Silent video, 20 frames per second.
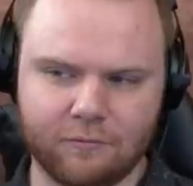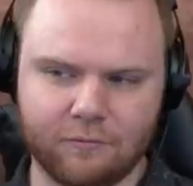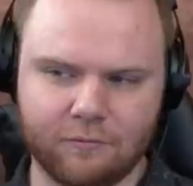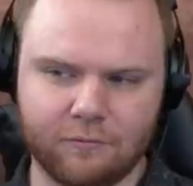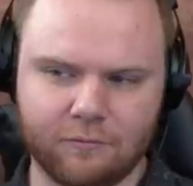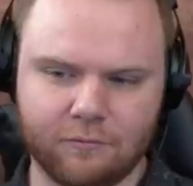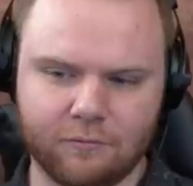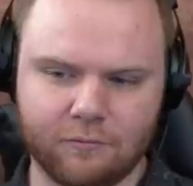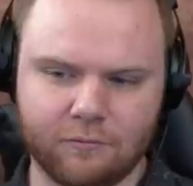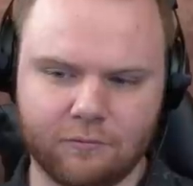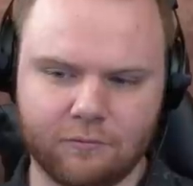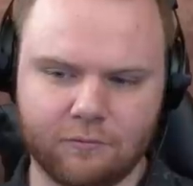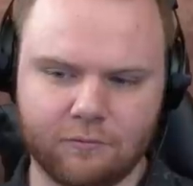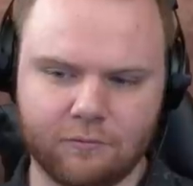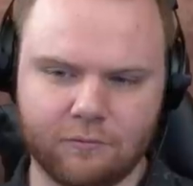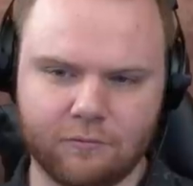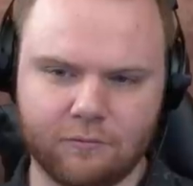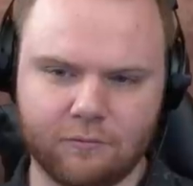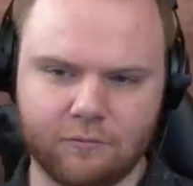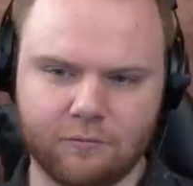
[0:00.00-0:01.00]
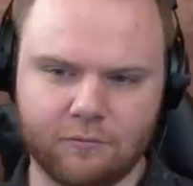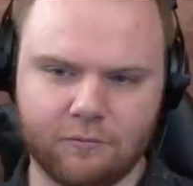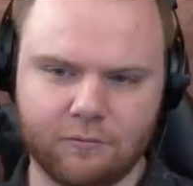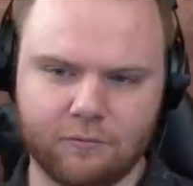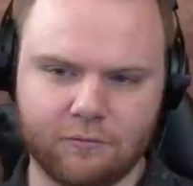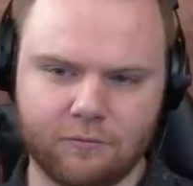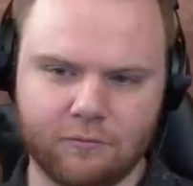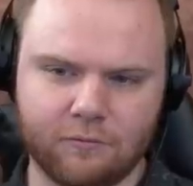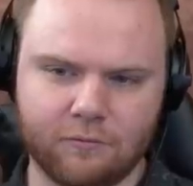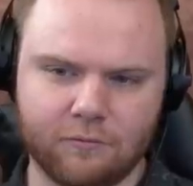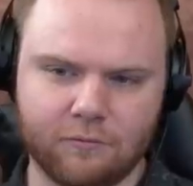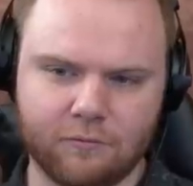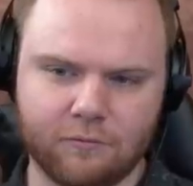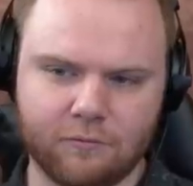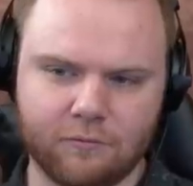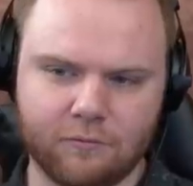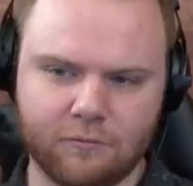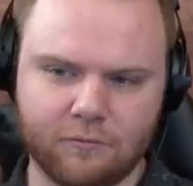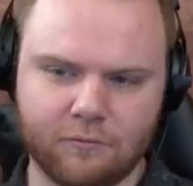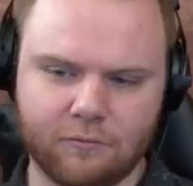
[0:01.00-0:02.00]

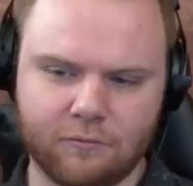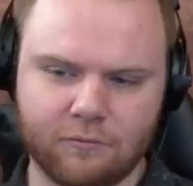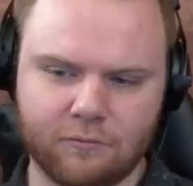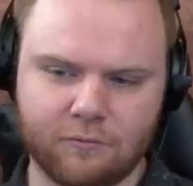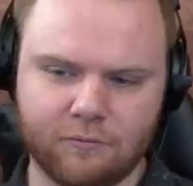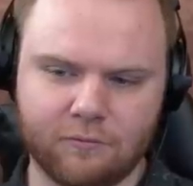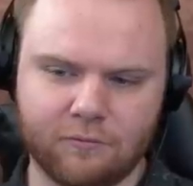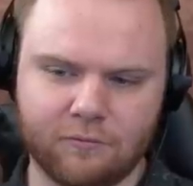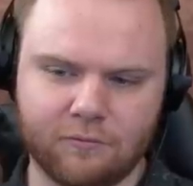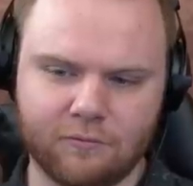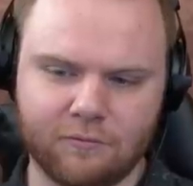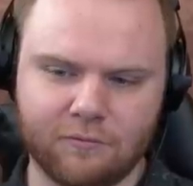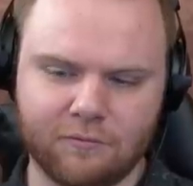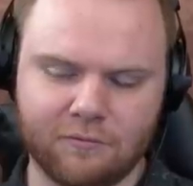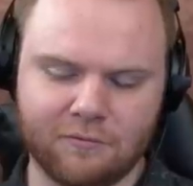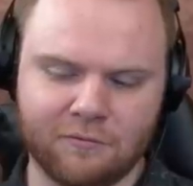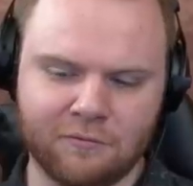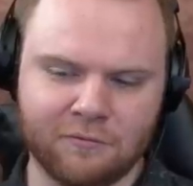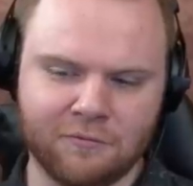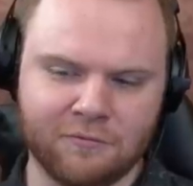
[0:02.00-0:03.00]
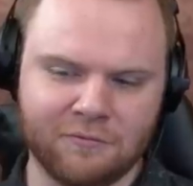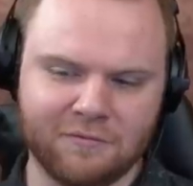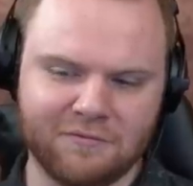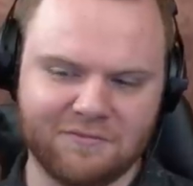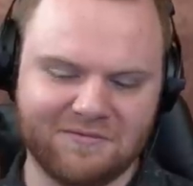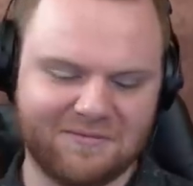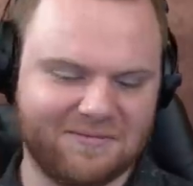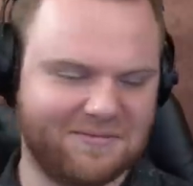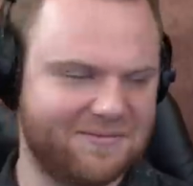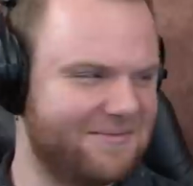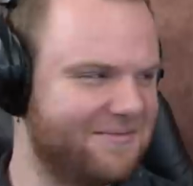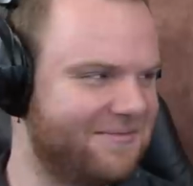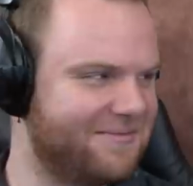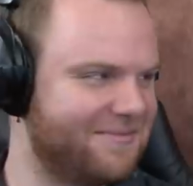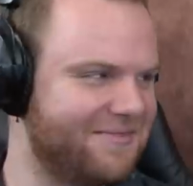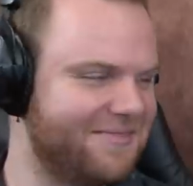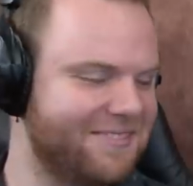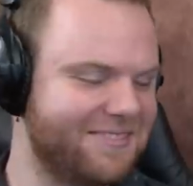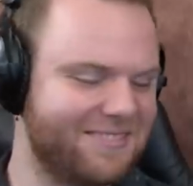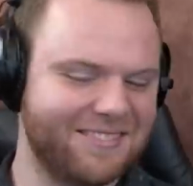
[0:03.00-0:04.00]

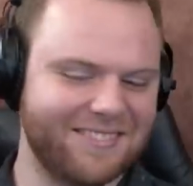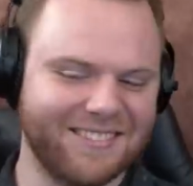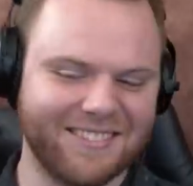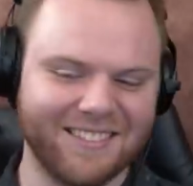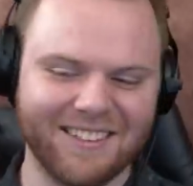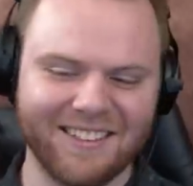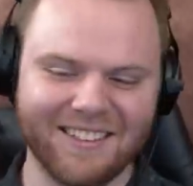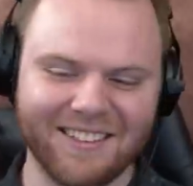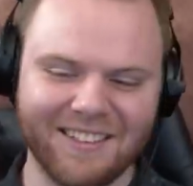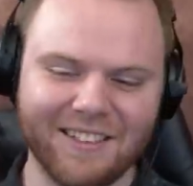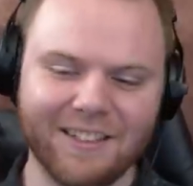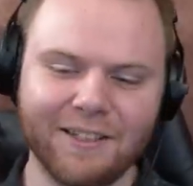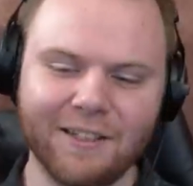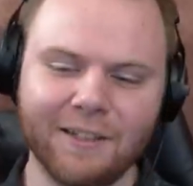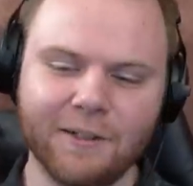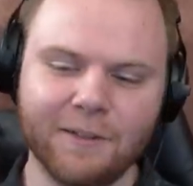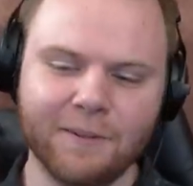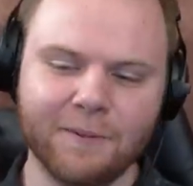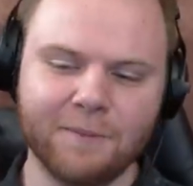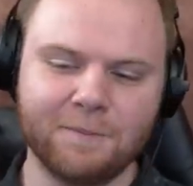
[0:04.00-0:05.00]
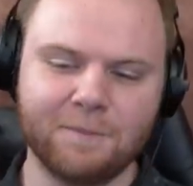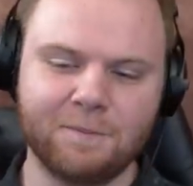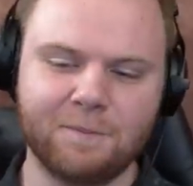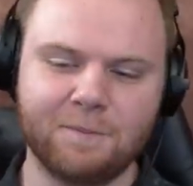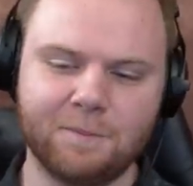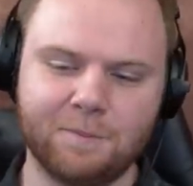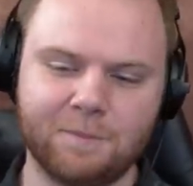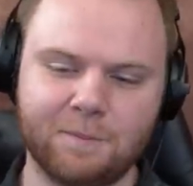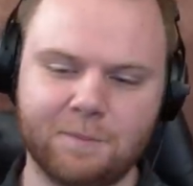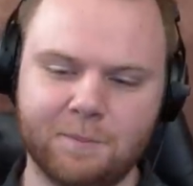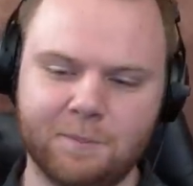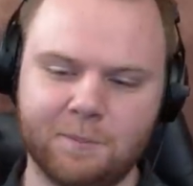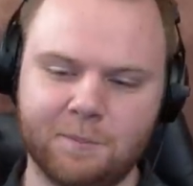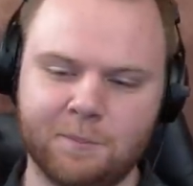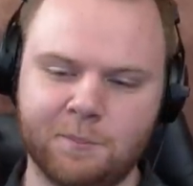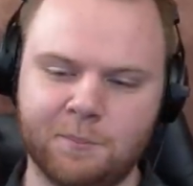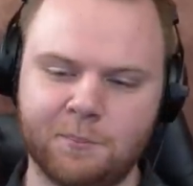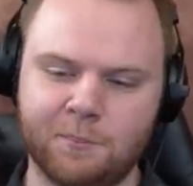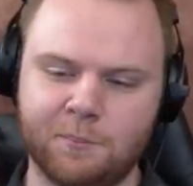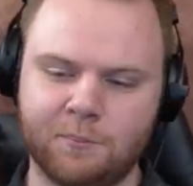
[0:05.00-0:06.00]

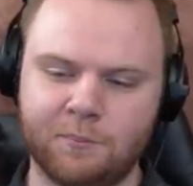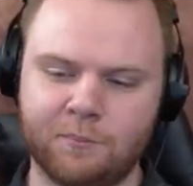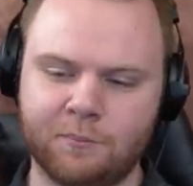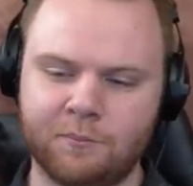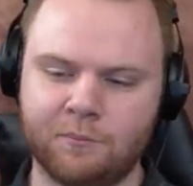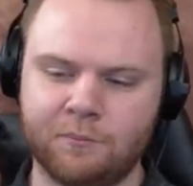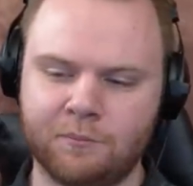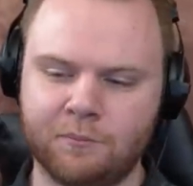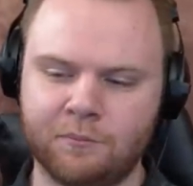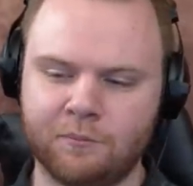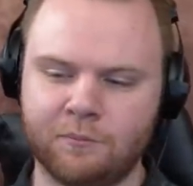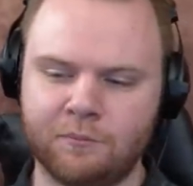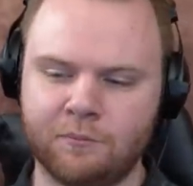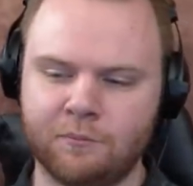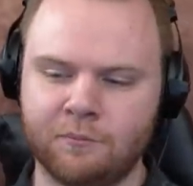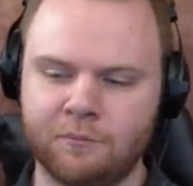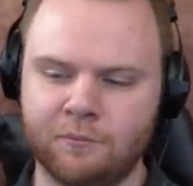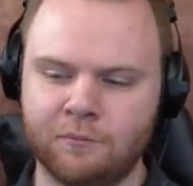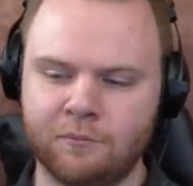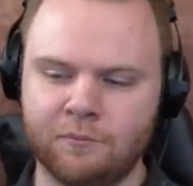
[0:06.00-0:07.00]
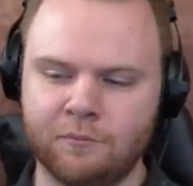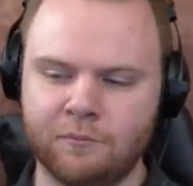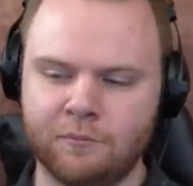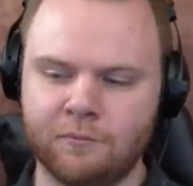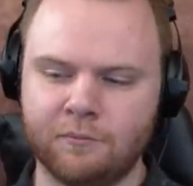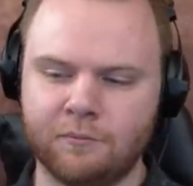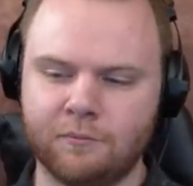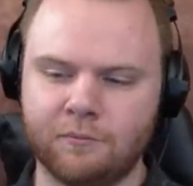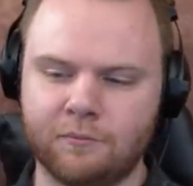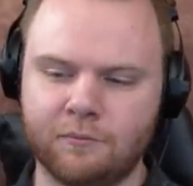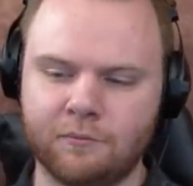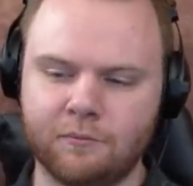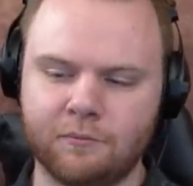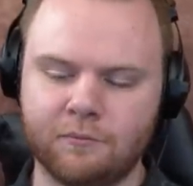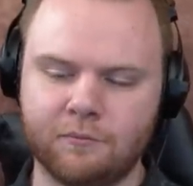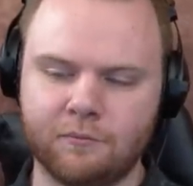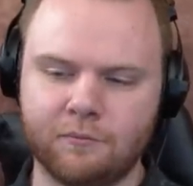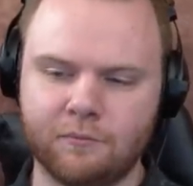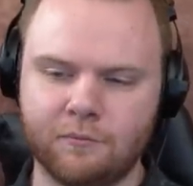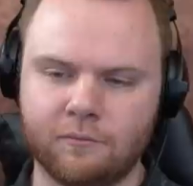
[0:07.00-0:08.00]
(silent)